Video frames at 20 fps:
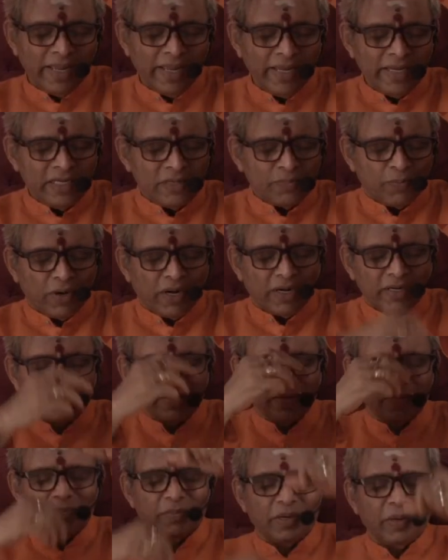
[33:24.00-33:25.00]
8 parts
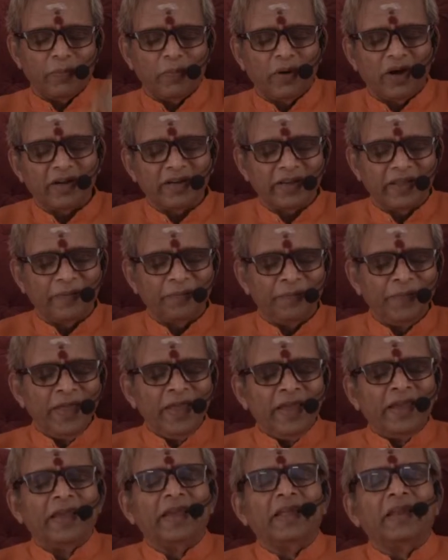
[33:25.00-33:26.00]
of my body
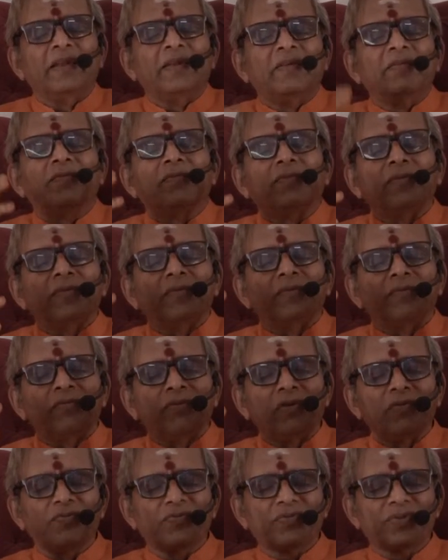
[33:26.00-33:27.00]
in
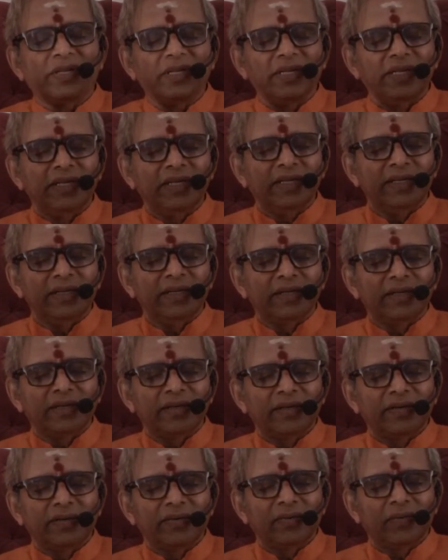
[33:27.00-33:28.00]
50
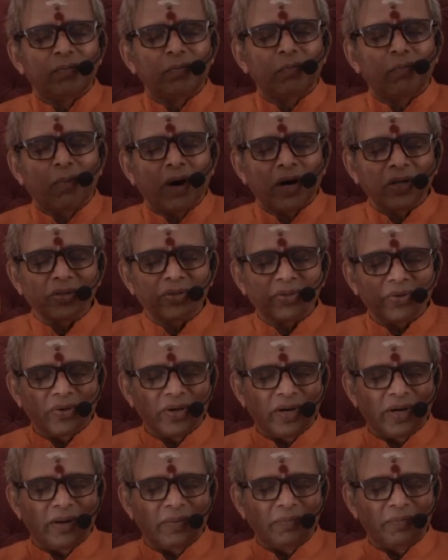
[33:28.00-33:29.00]

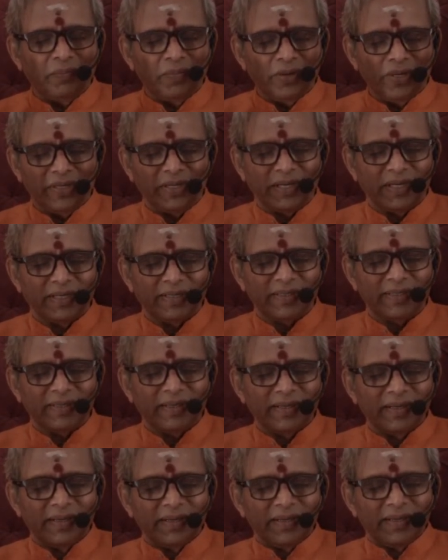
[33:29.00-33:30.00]
Matrika Bijas.
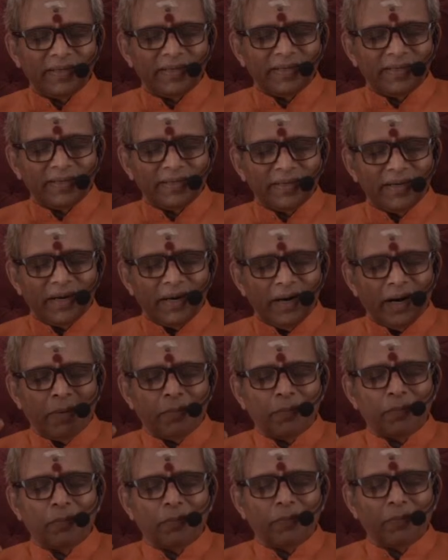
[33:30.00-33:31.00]
Am,
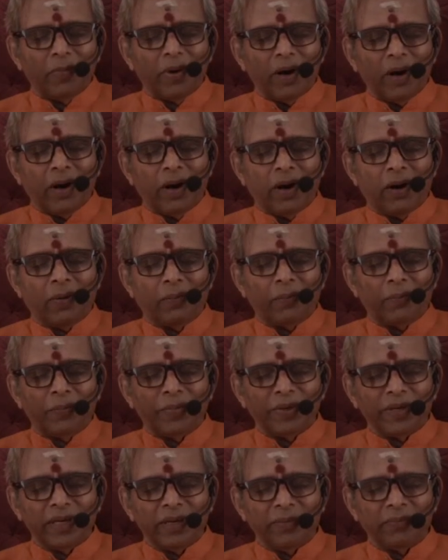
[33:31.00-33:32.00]

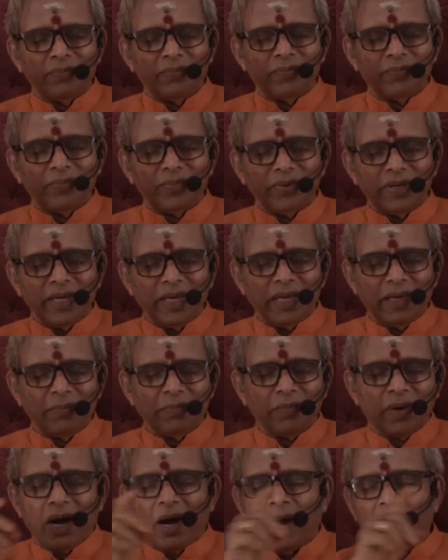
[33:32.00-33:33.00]
Im,
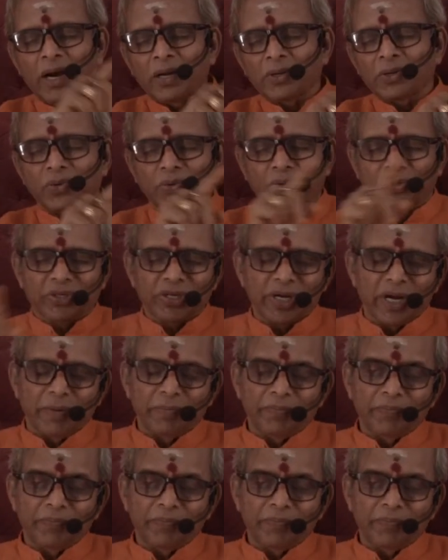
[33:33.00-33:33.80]
Atuksha.